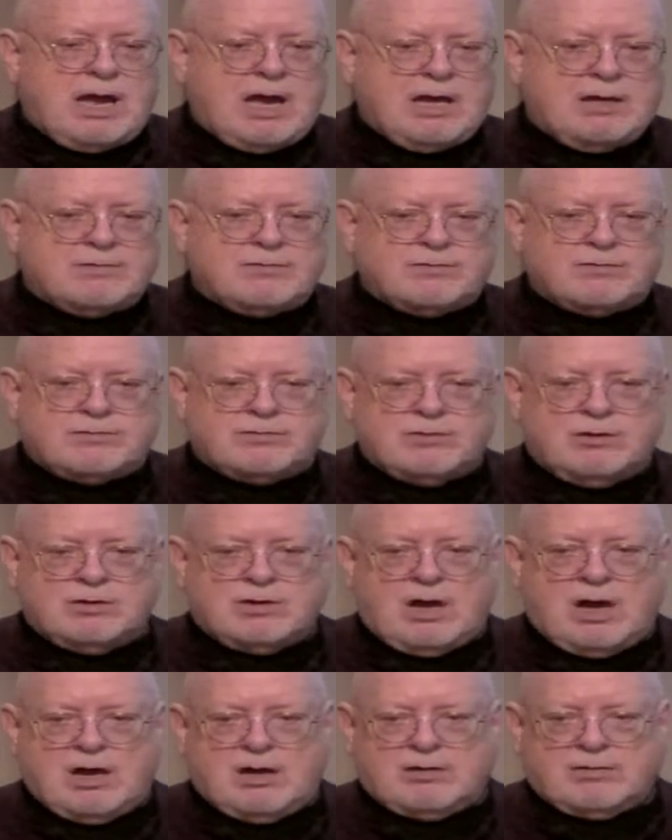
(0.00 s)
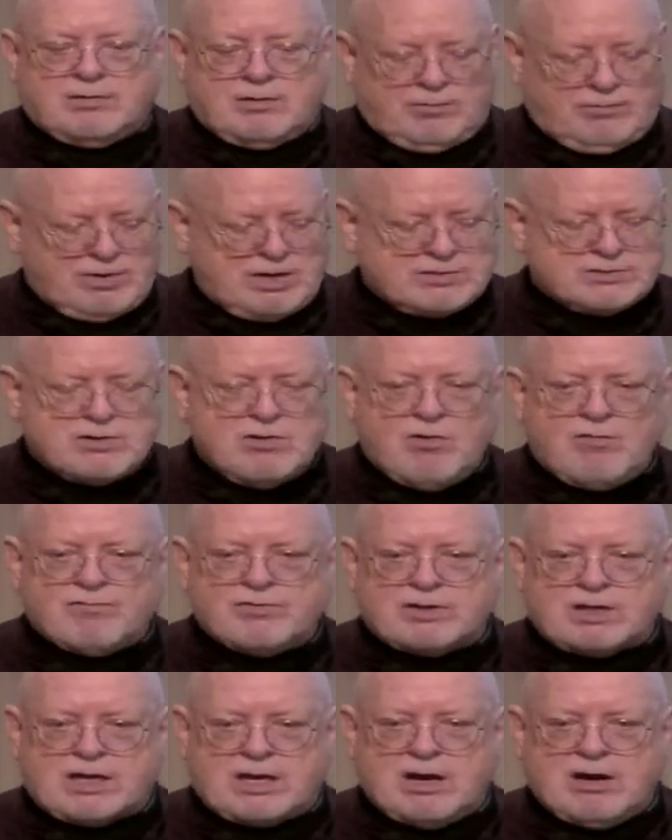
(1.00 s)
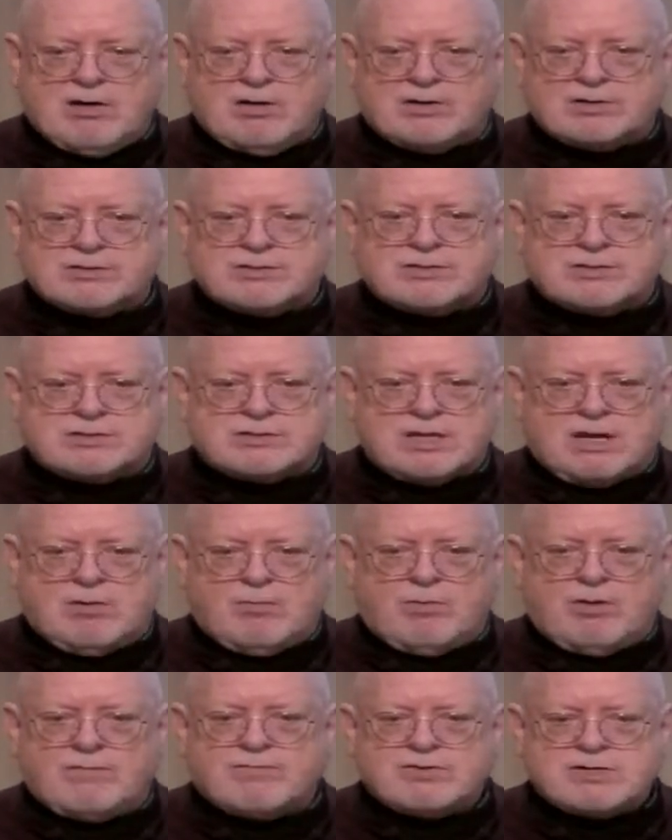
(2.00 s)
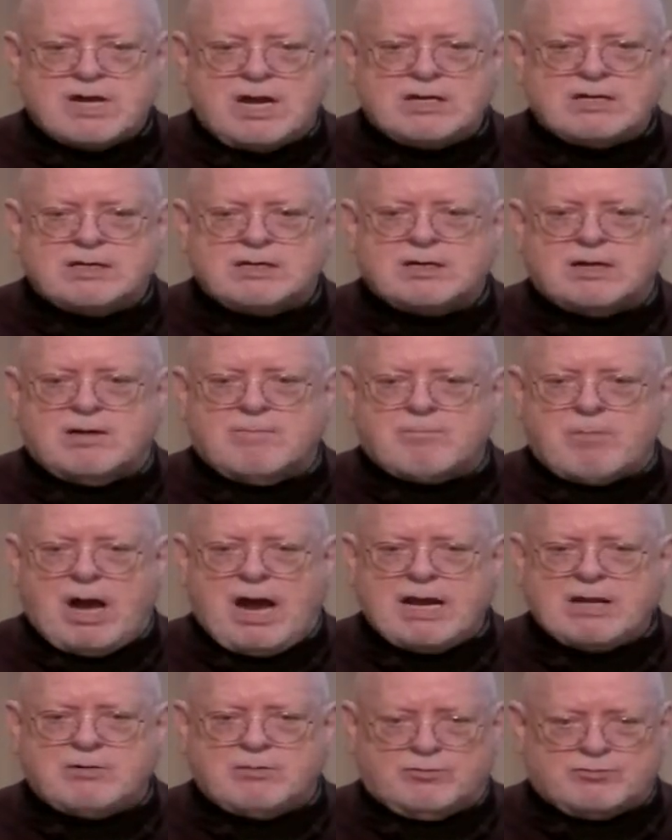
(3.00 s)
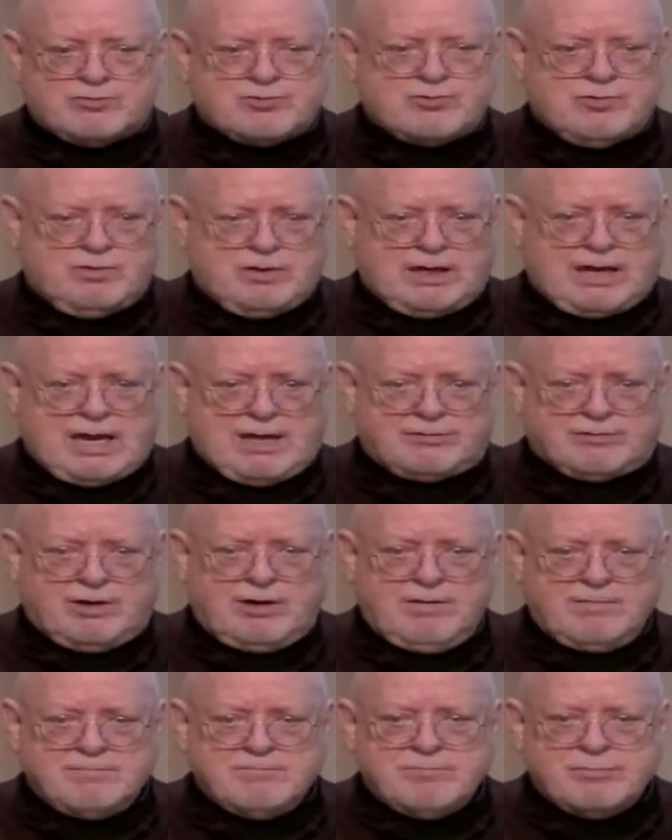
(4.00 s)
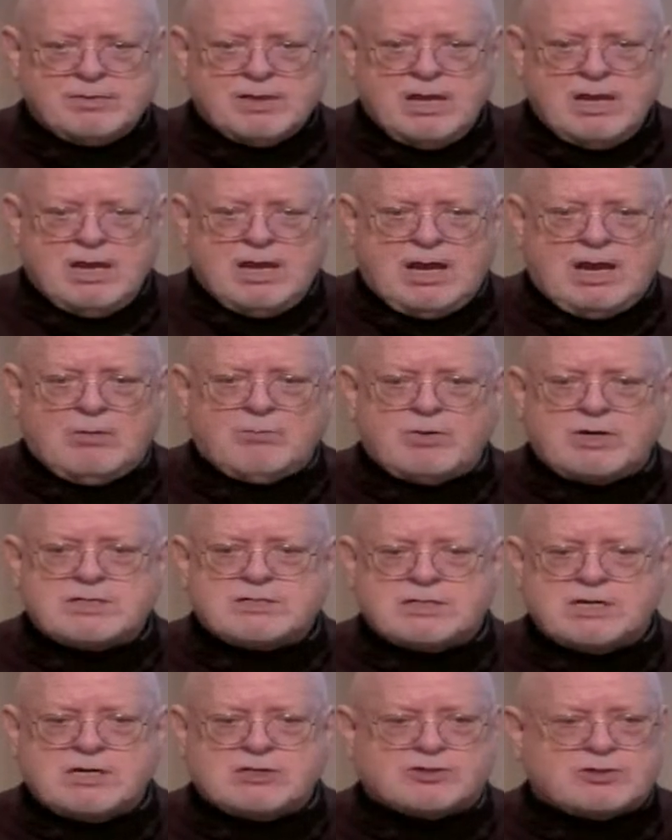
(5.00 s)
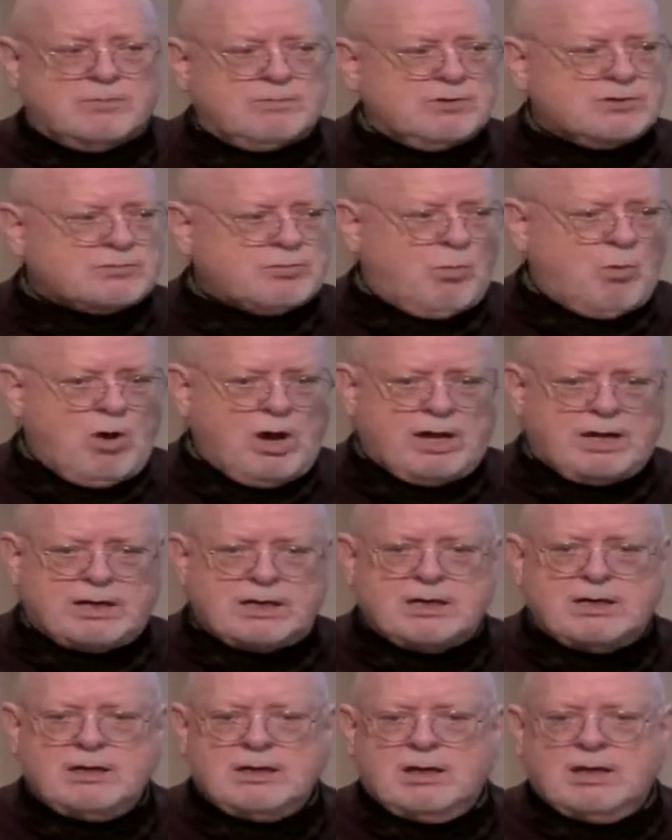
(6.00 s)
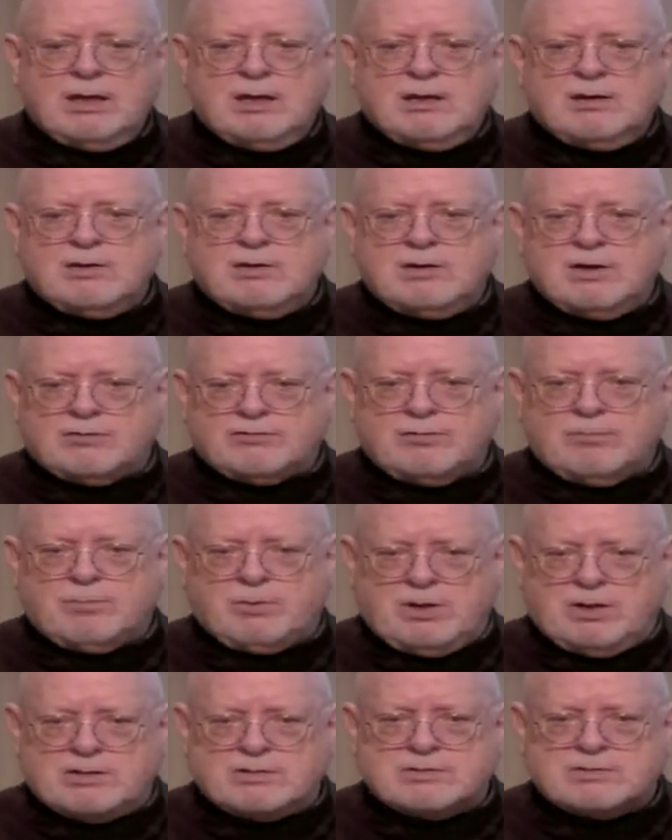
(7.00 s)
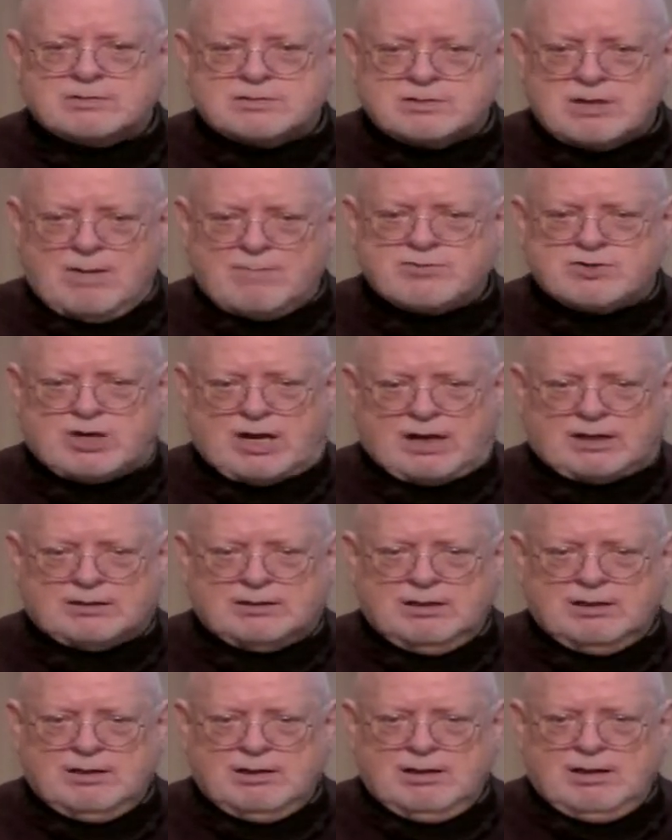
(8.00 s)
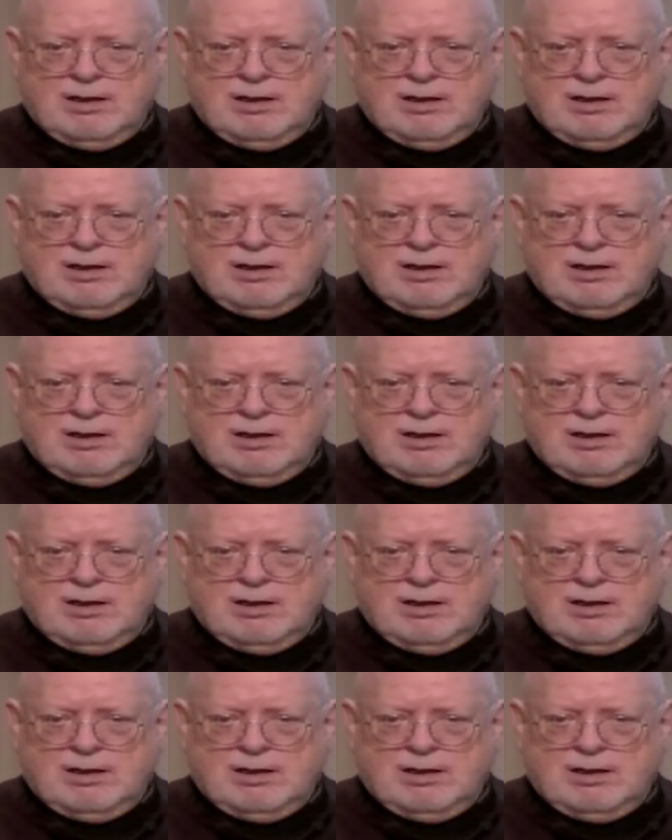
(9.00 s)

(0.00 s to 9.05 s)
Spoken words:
has arisen over the years is that we've tended to combine those two together, and we teach them as one discipline subject.